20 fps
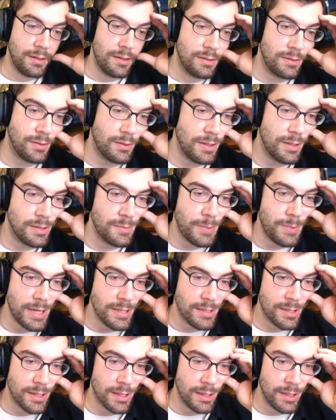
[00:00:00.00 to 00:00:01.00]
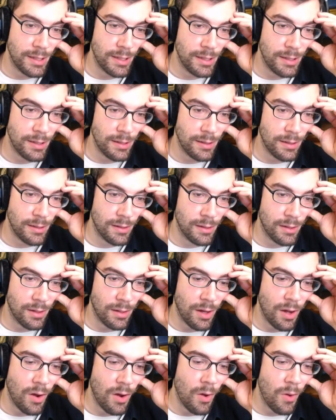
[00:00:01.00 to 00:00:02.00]
So this basically...
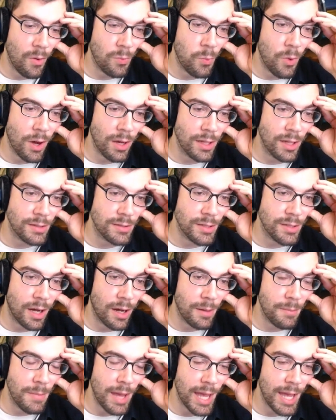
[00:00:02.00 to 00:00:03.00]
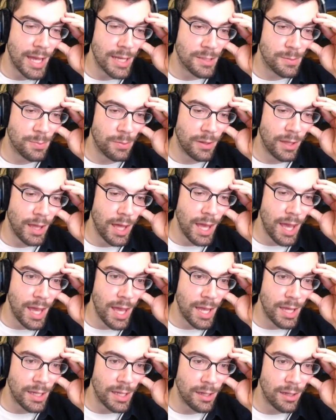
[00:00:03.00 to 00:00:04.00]
Oh, what a dumb-ass
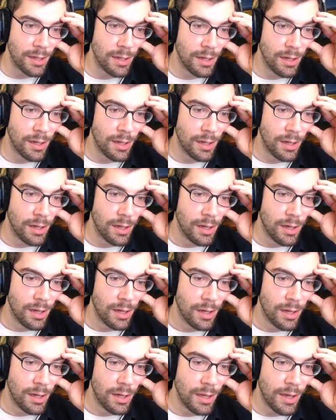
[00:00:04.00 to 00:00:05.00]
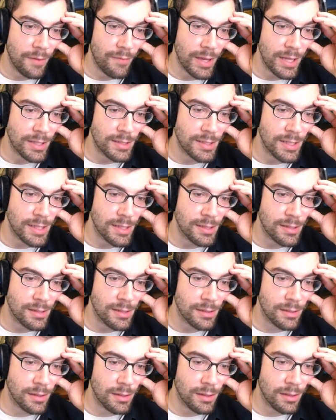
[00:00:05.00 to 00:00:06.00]
play! If it hits
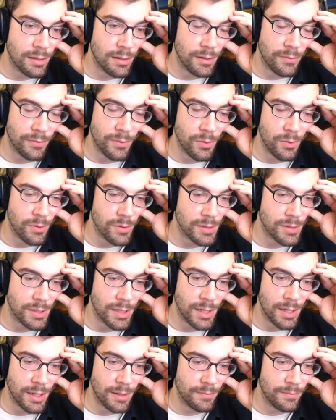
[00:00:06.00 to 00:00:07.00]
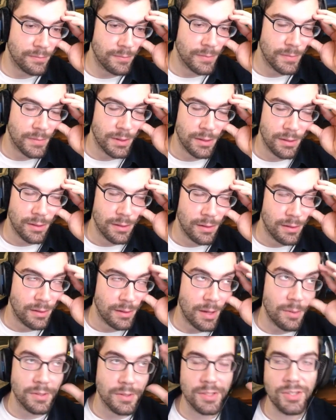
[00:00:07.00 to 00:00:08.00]
this, of course not.
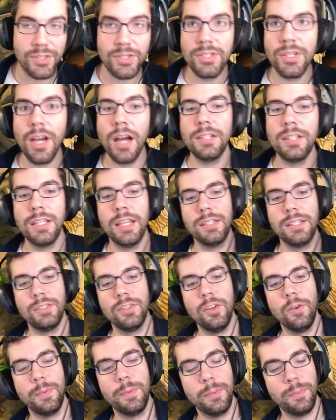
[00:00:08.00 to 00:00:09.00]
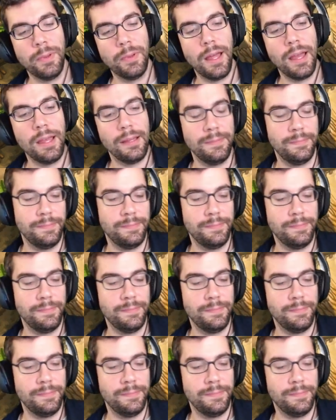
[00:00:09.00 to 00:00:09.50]
That was such a stupid play.